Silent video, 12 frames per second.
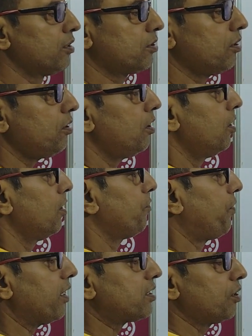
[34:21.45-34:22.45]
So
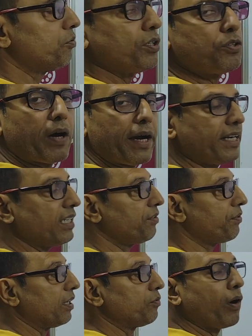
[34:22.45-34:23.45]
first you need to
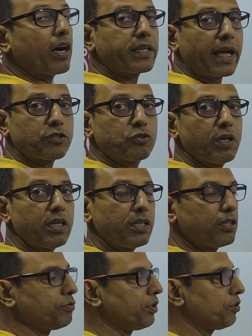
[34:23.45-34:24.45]
identify what
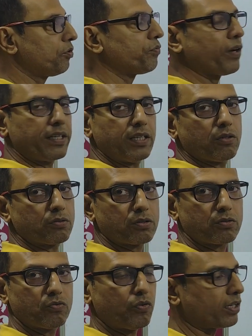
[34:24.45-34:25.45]
actually you need to find out,
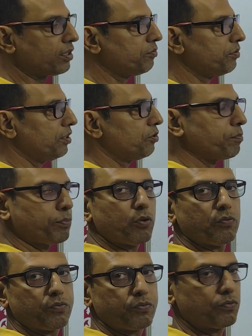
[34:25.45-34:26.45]
what you need to
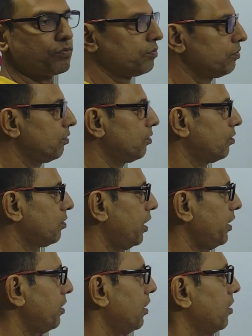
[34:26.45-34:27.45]
prove,
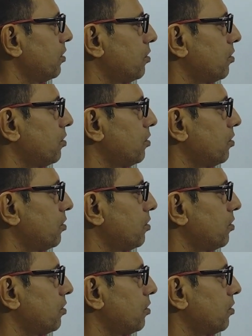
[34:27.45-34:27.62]
right?